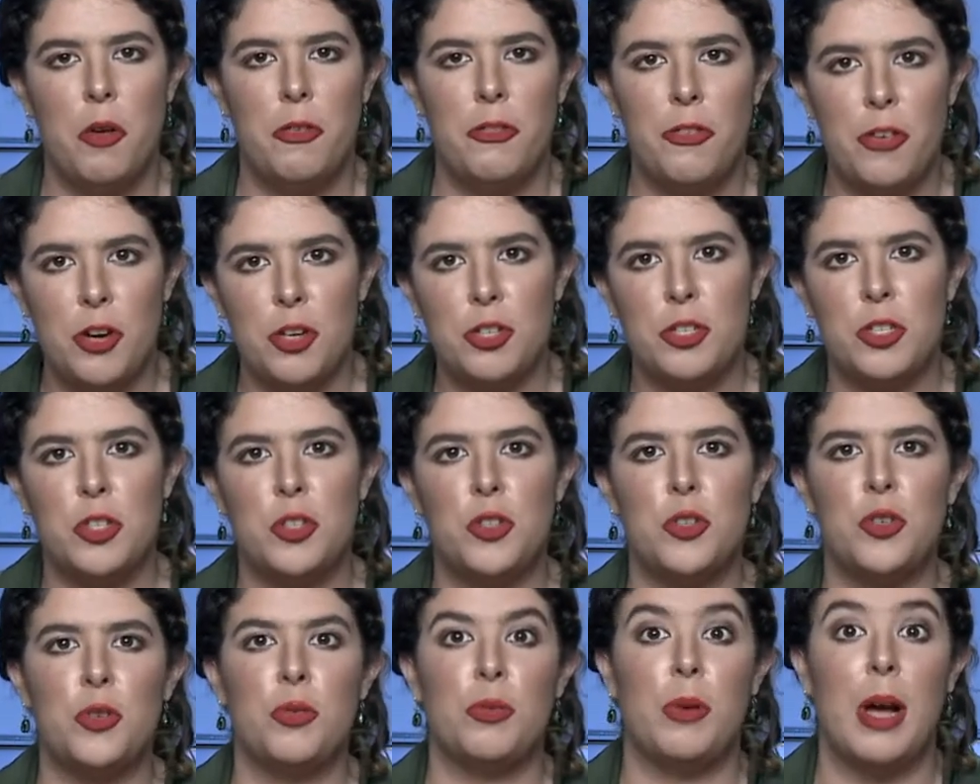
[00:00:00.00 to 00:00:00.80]

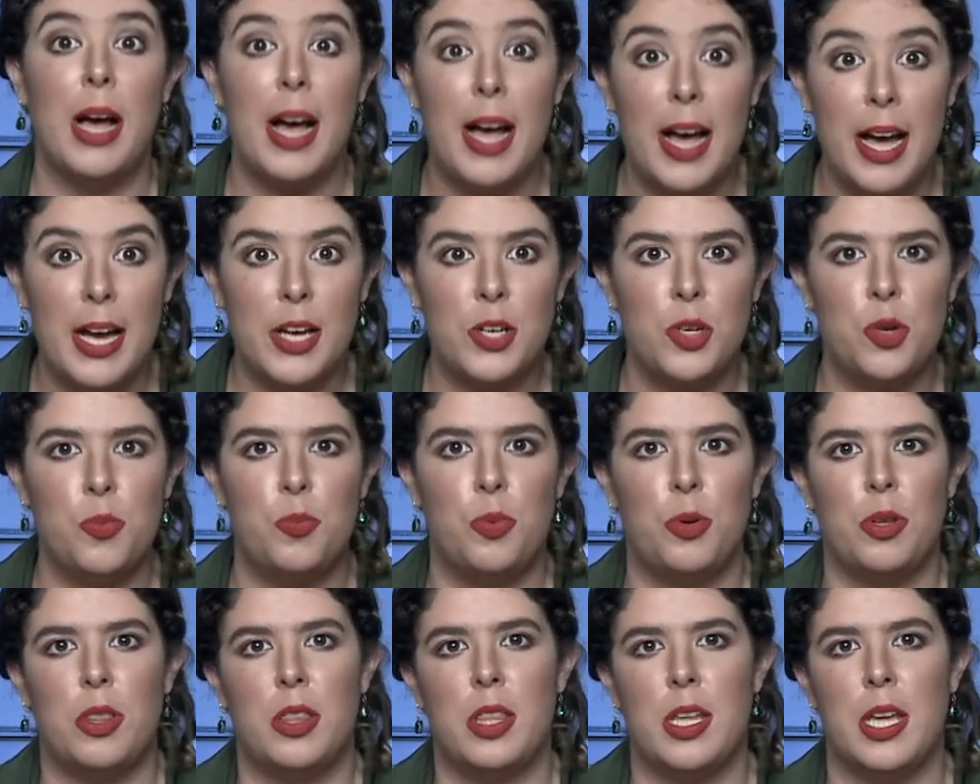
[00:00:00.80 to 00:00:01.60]
first try to
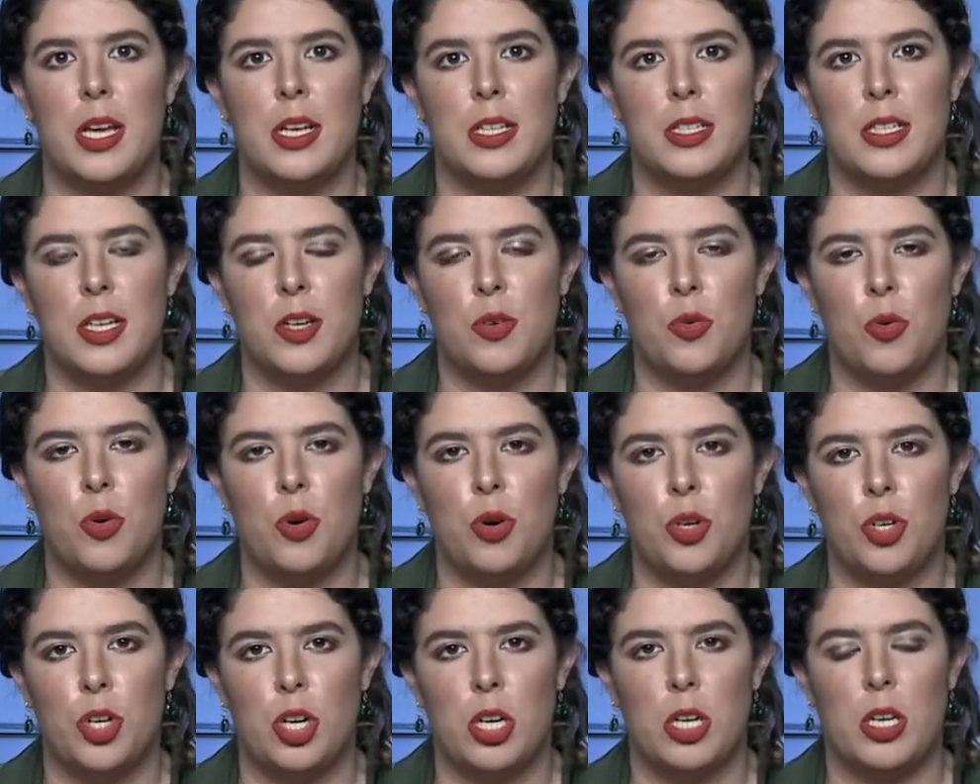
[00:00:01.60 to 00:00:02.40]
put things in
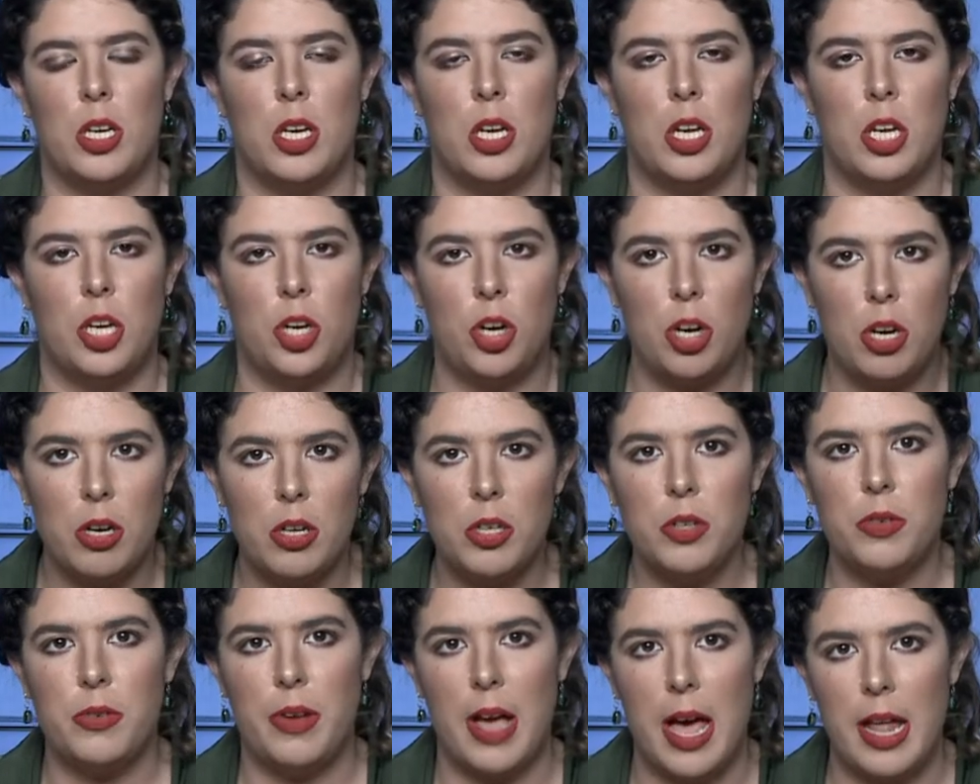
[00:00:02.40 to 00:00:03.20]
order. The
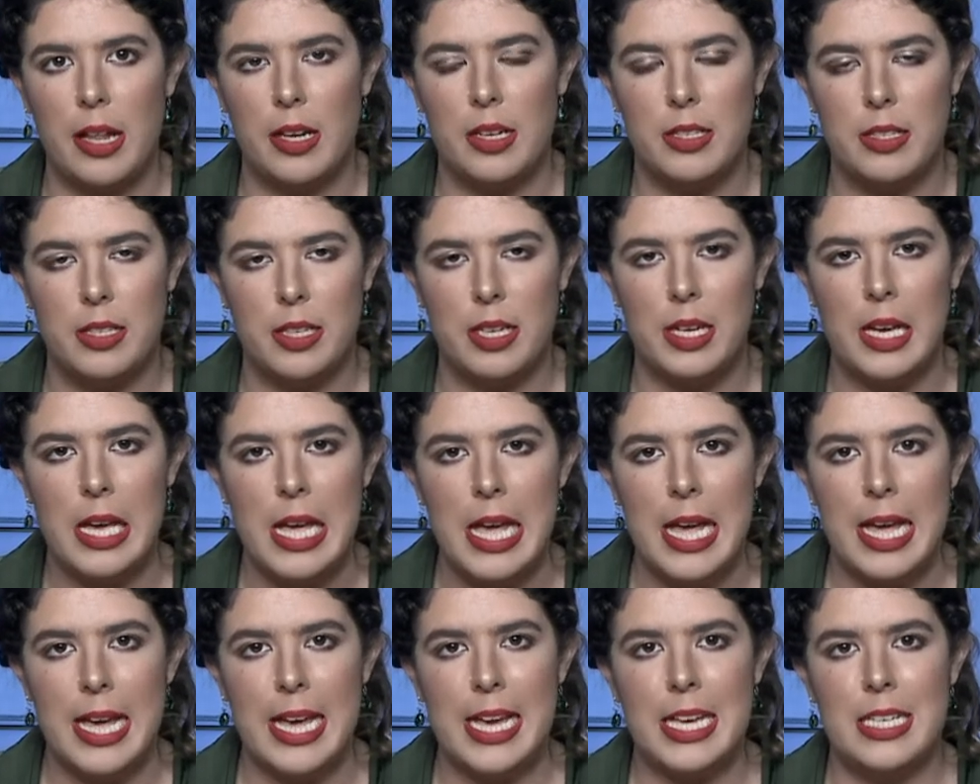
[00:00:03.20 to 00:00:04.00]
current reality
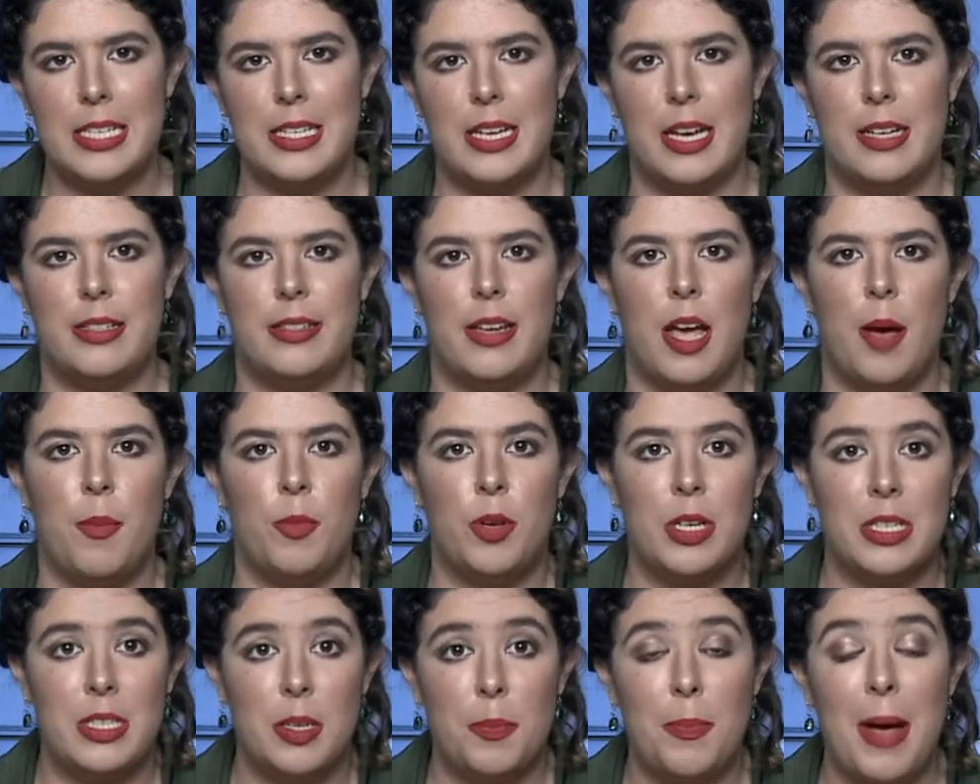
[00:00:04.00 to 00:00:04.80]
is that a
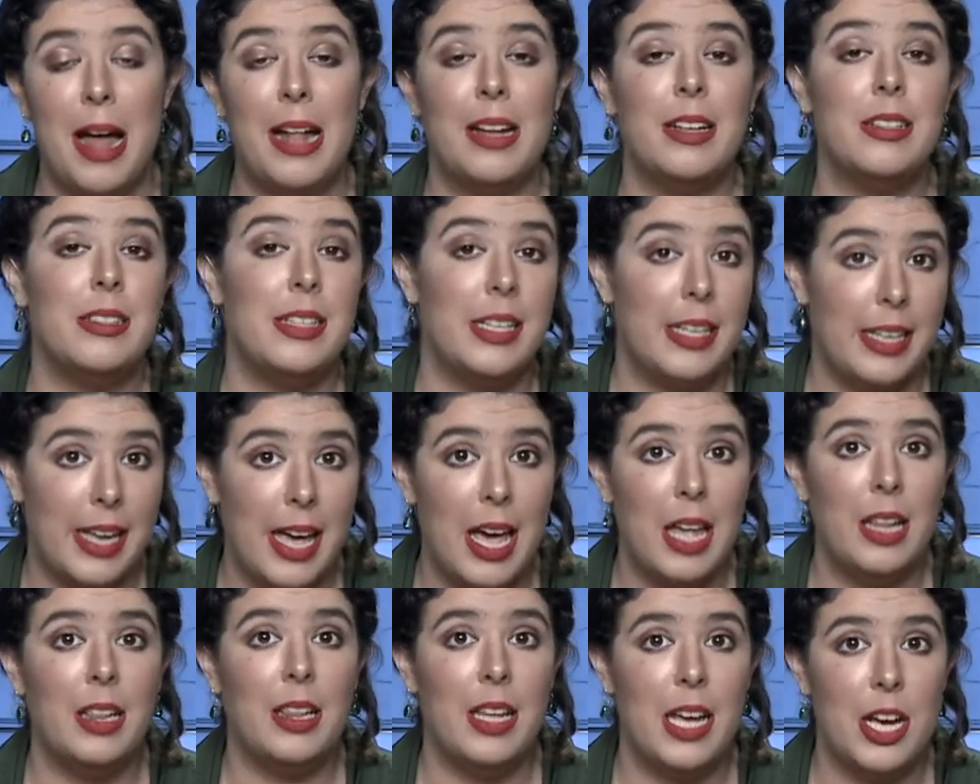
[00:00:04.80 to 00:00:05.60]
municipality
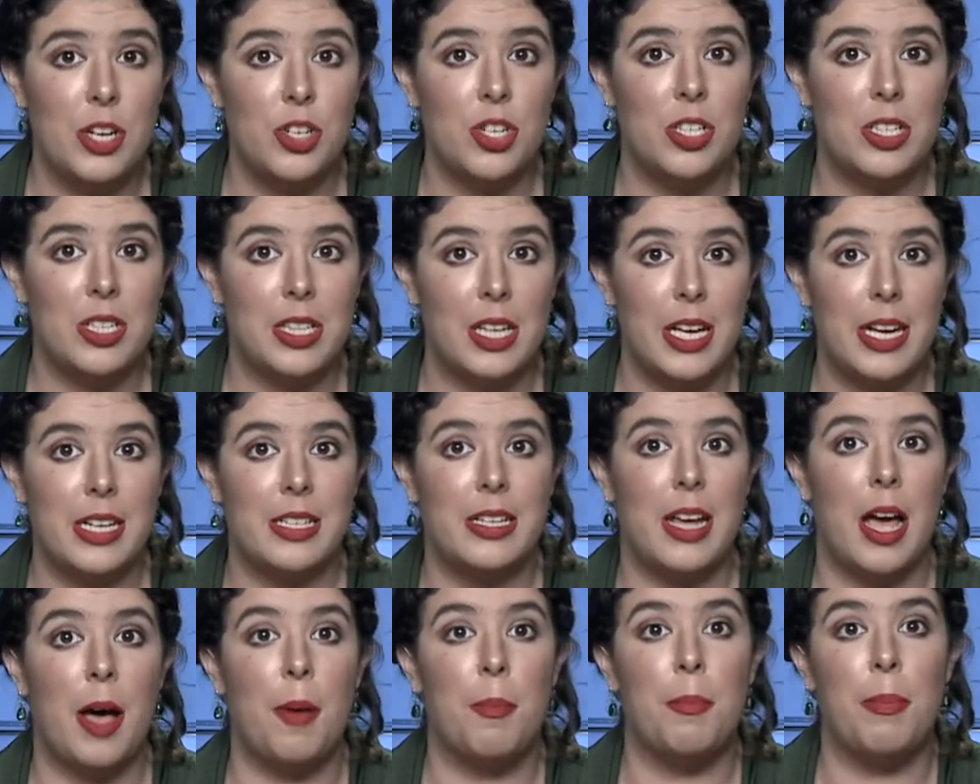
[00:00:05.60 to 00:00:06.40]
can
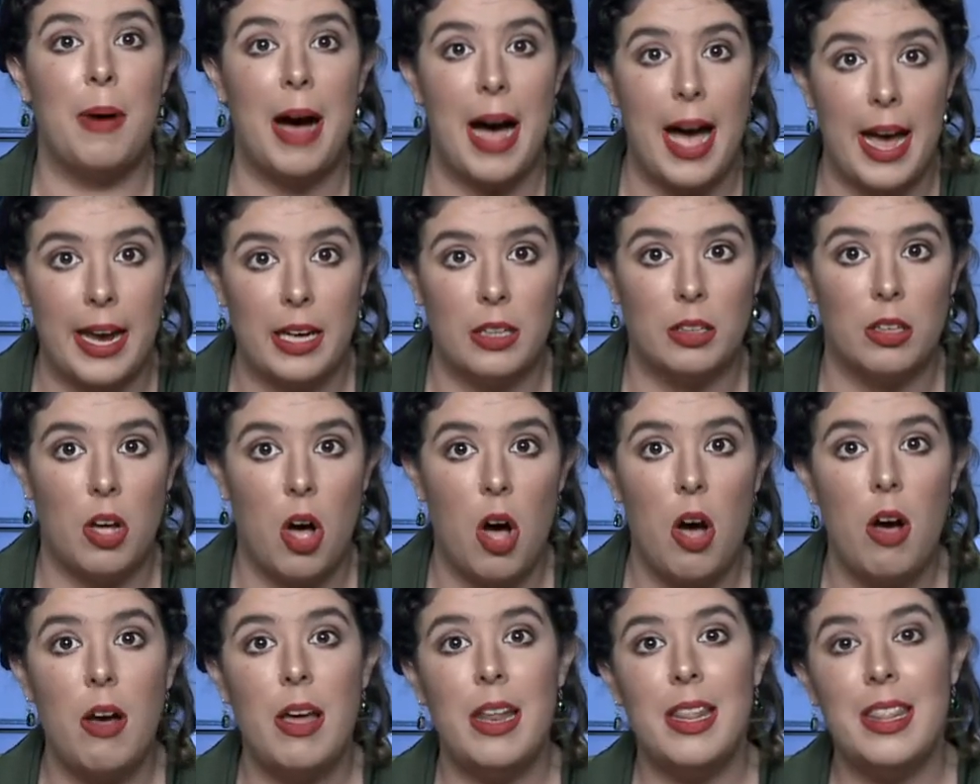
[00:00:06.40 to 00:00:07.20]
legislate a
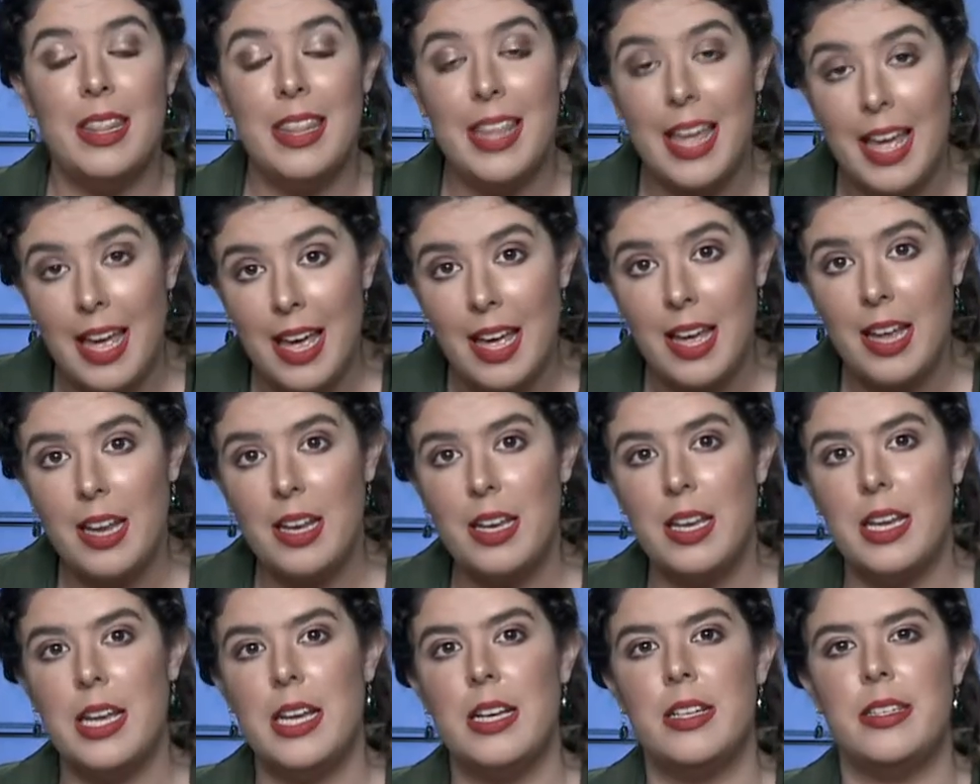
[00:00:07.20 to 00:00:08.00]
bylaw, and
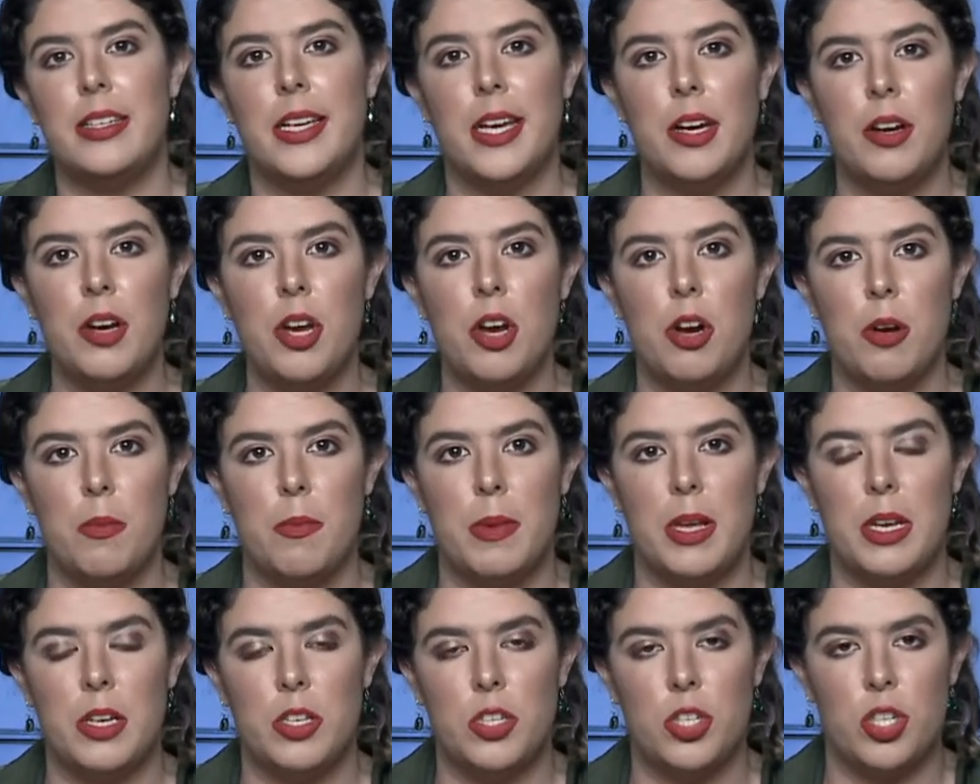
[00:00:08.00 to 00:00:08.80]
then the interior
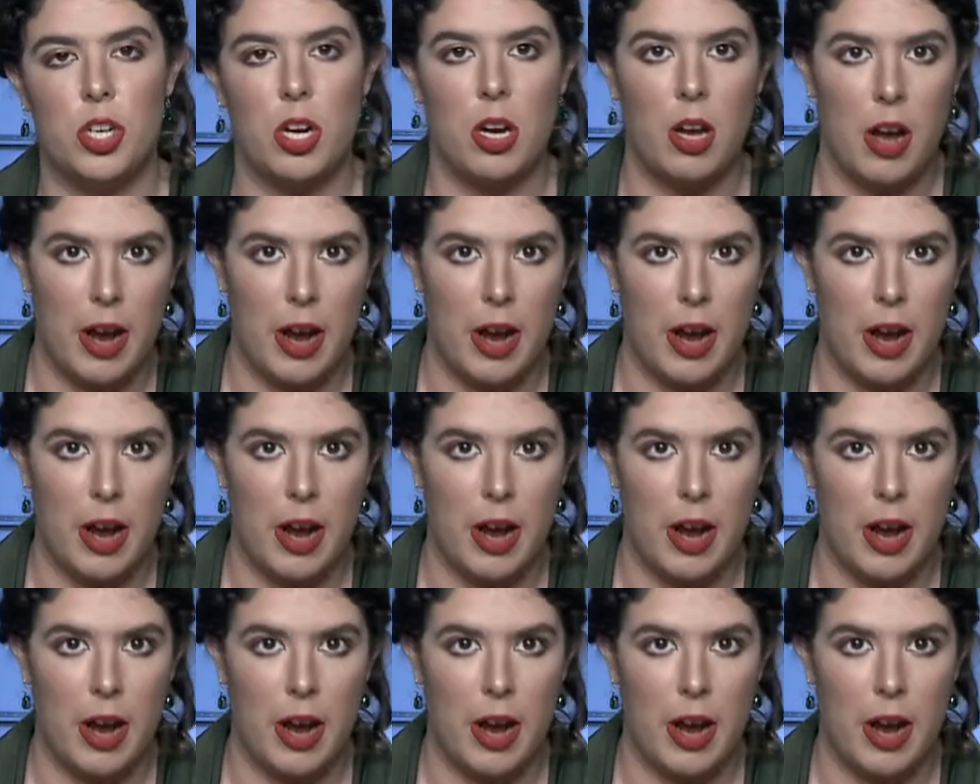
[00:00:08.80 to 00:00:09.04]
minister,